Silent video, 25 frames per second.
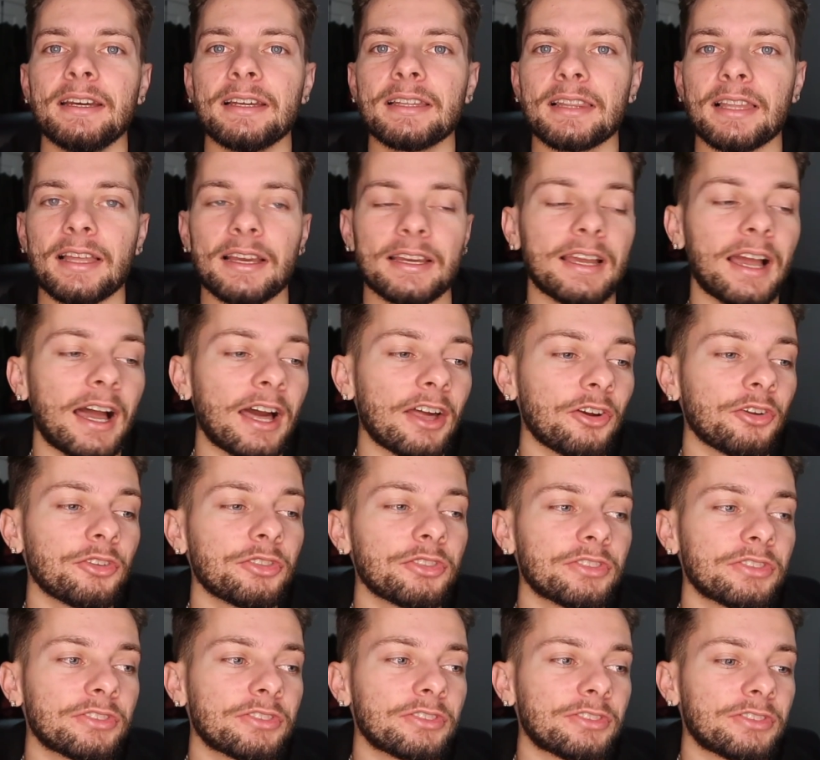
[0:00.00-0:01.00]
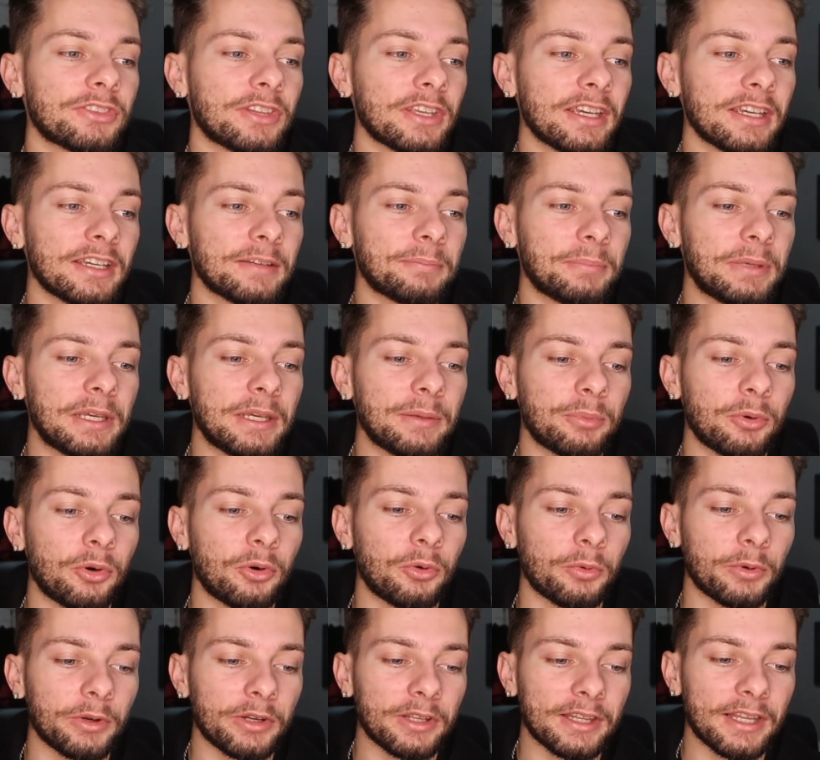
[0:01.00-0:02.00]
Like I don't think people
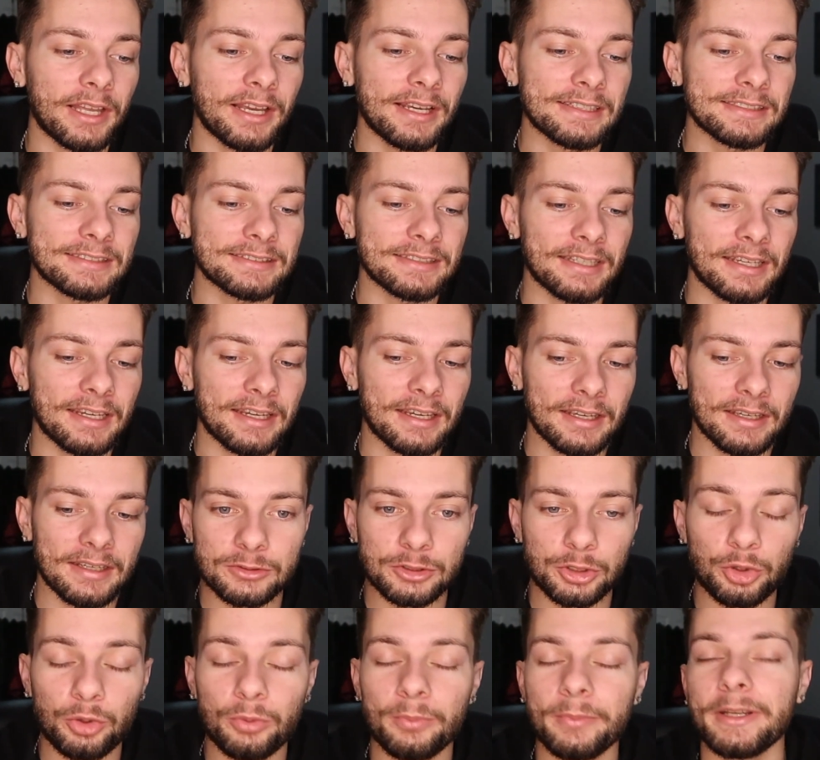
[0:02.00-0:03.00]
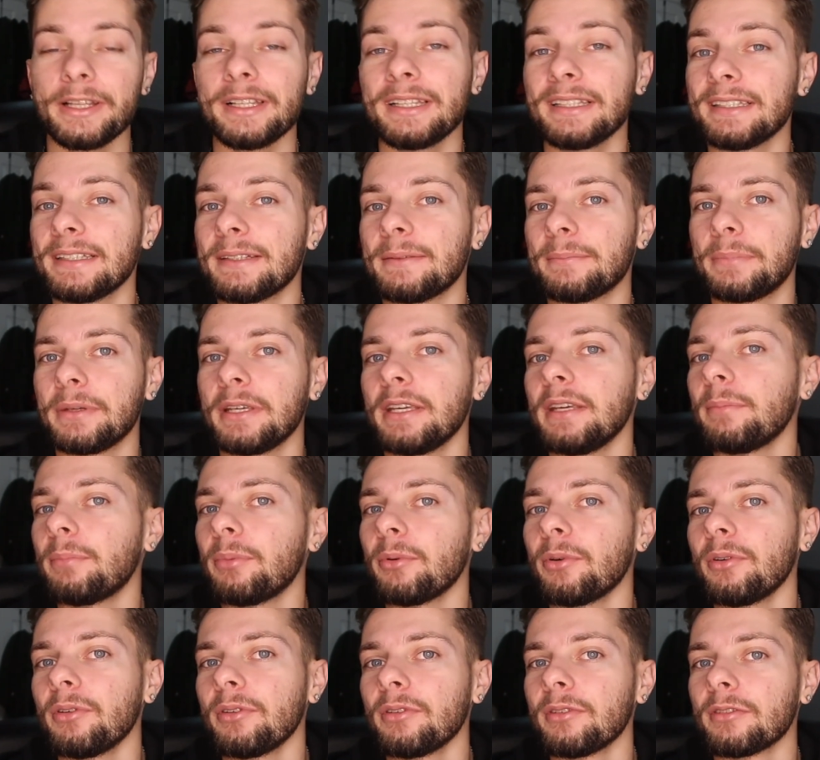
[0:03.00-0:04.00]
realize that 2 million
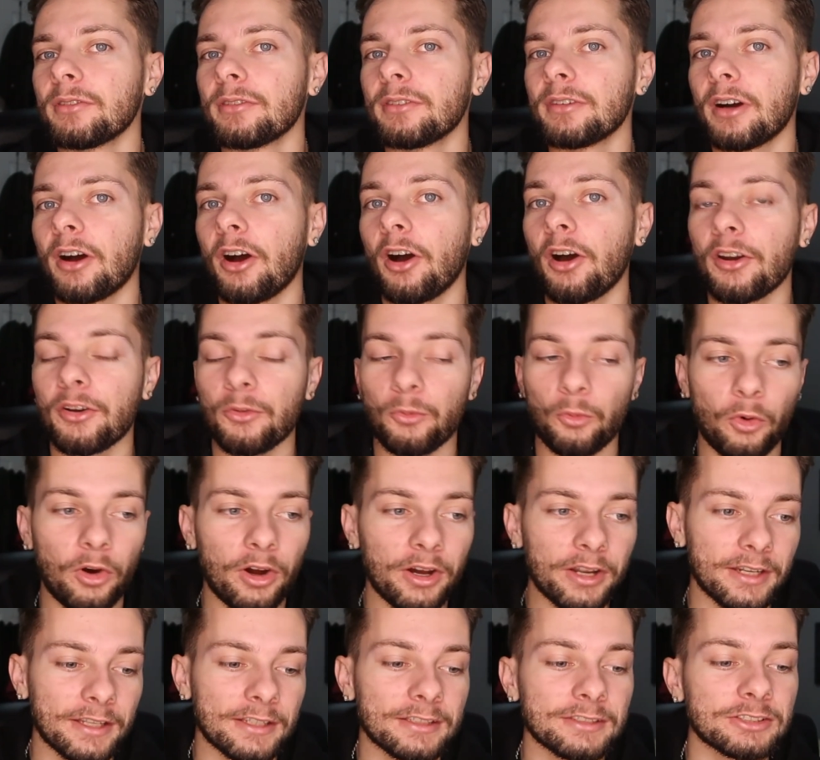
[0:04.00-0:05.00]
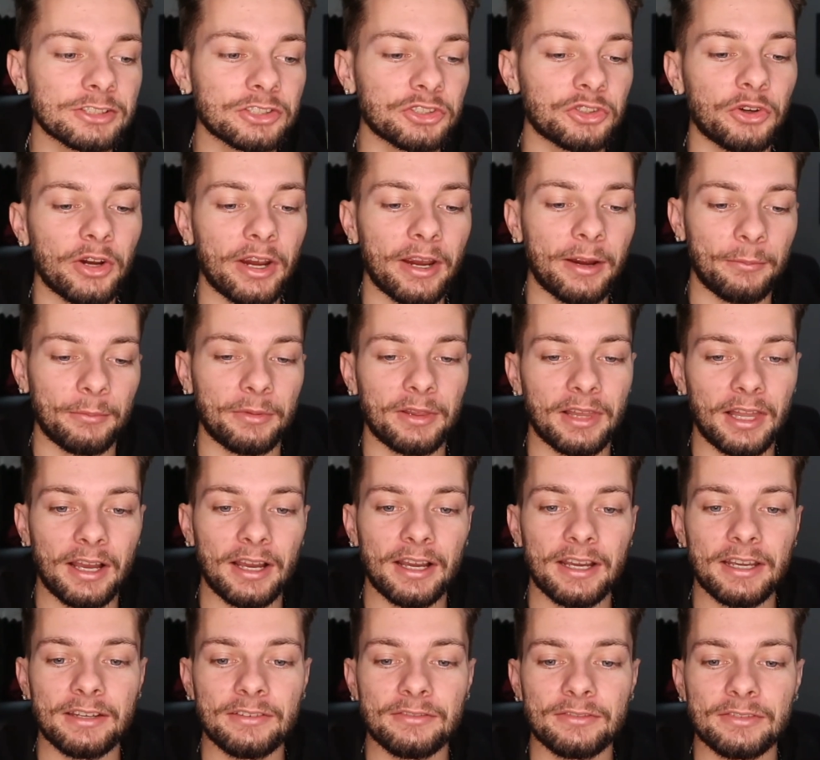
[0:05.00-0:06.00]
people on one Instagram
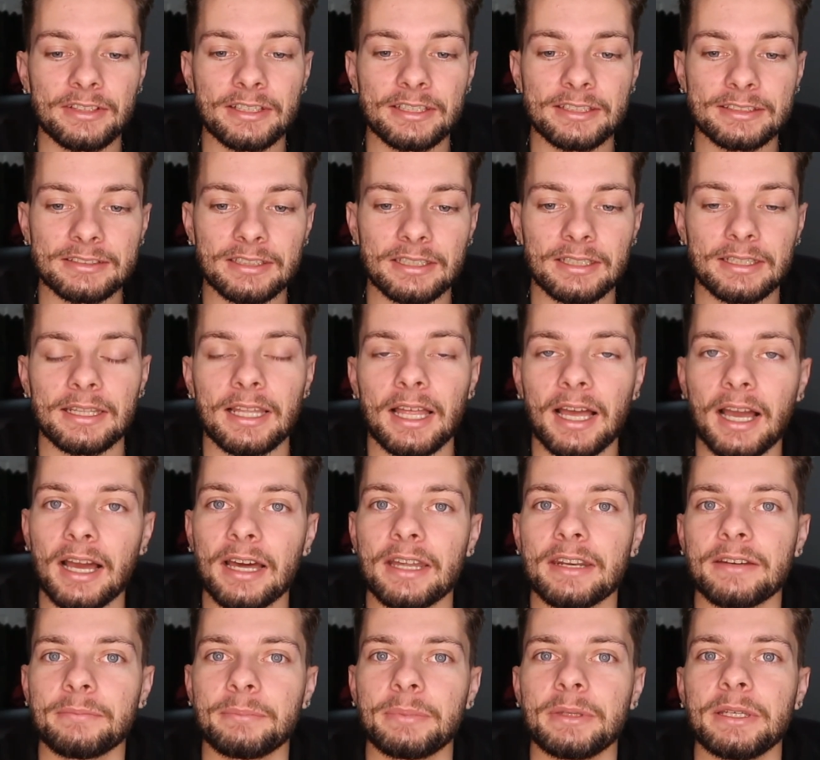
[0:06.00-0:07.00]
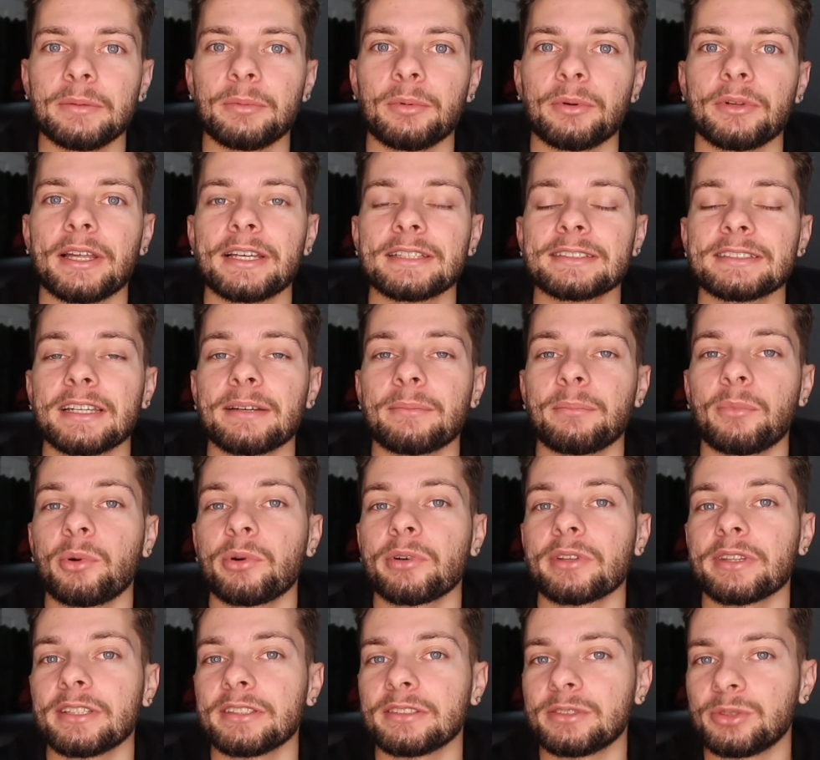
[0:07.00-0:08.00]
live is a lot of people. That's like
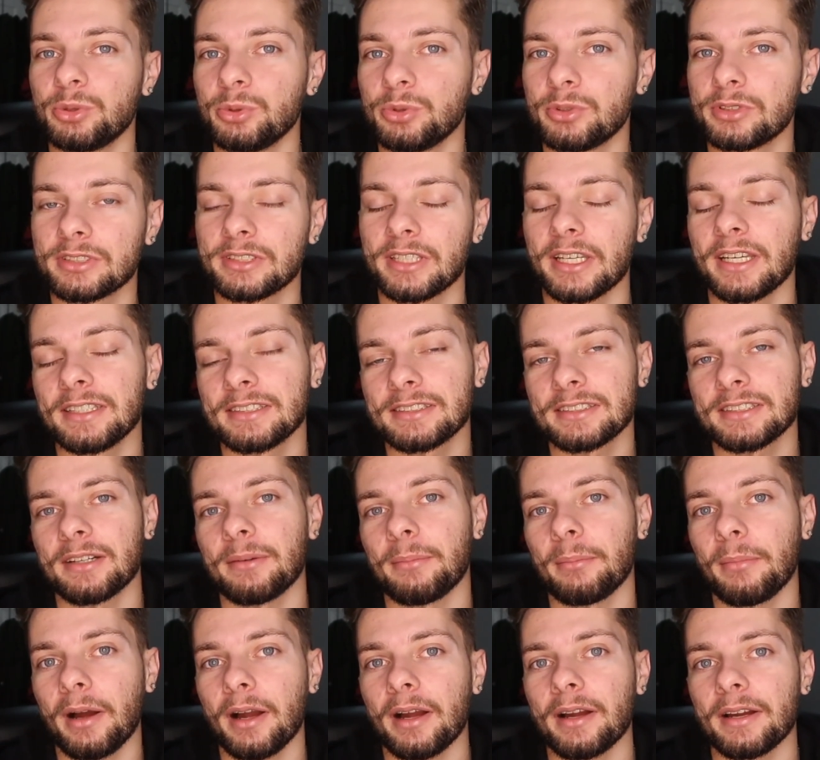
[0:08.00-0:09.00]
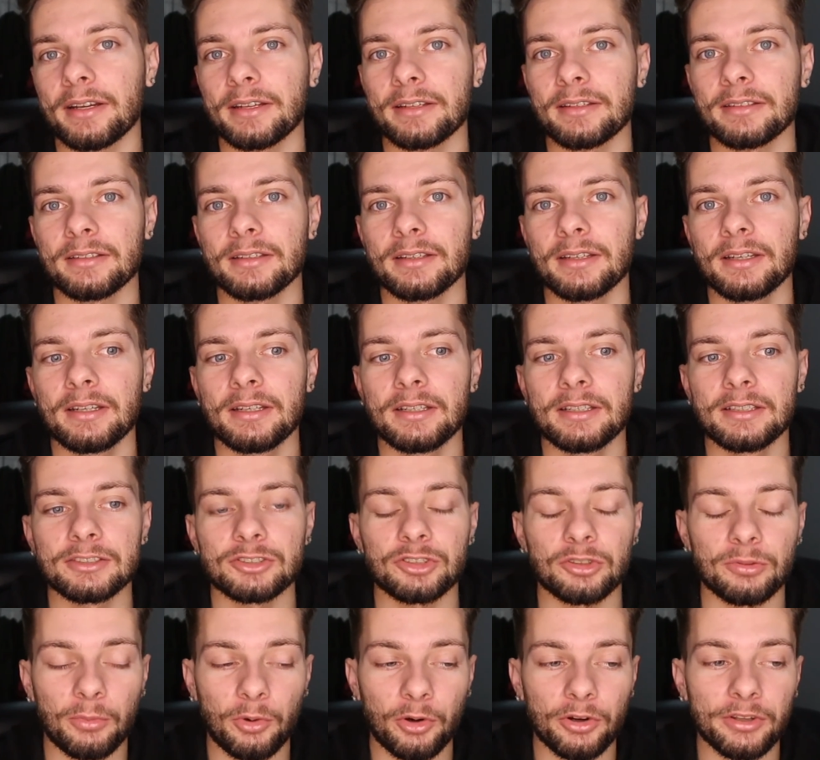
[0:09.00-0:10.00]
more than two states combined.
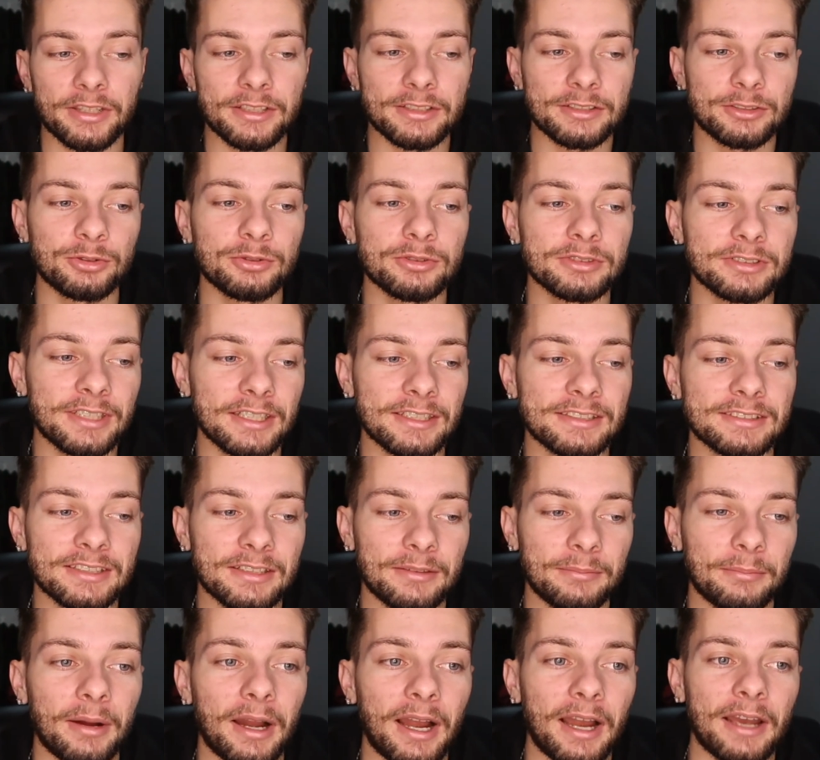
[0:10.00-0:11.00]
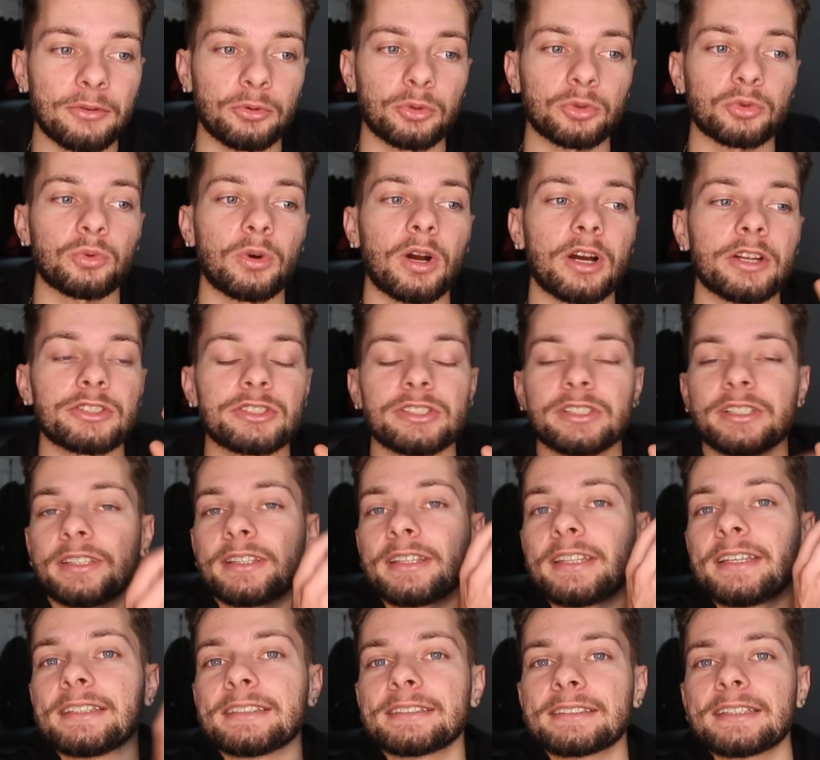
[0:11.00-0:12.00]
So more than two states combined was watching
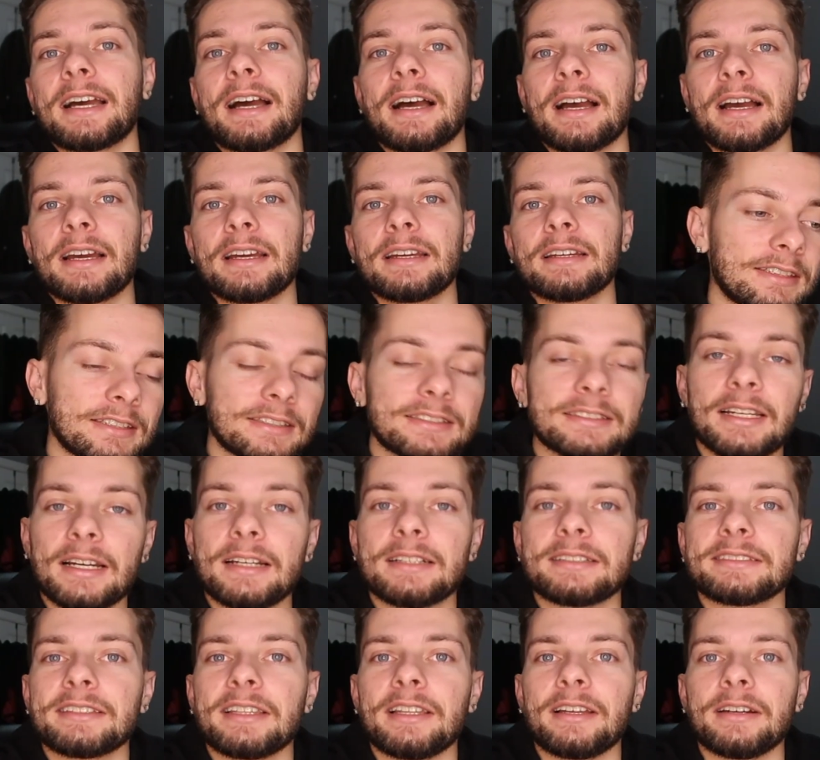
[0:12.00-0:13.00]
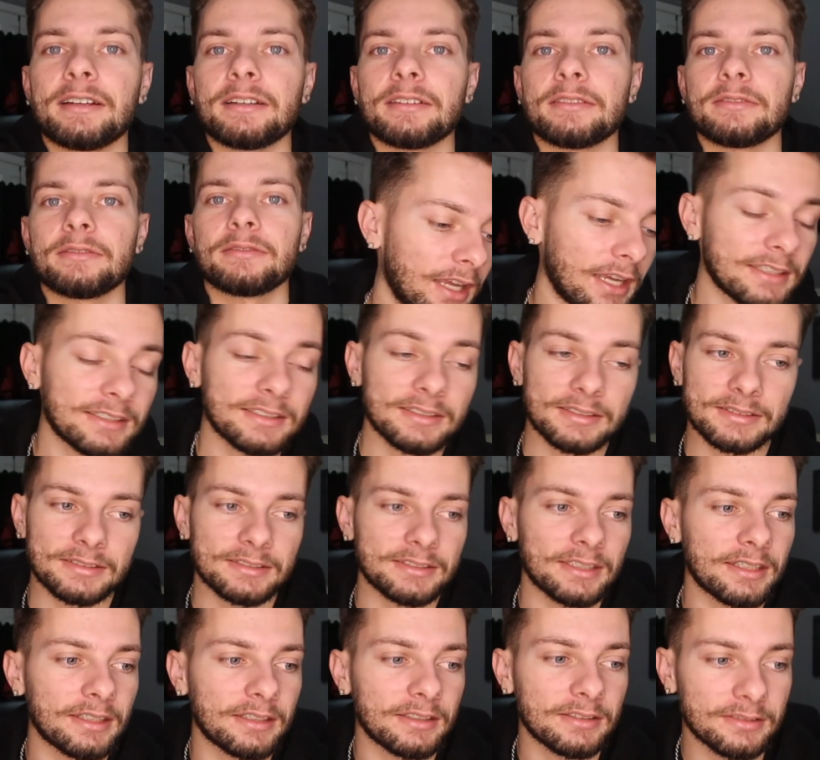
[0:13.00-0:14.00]
this guy, this guy's live. That's
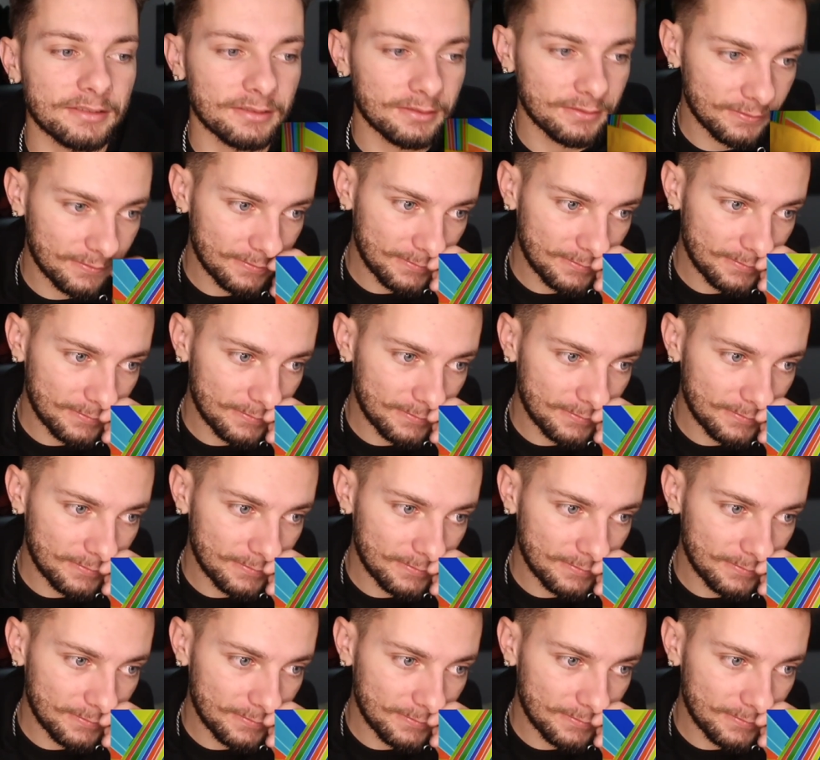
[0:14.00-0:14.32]
insane.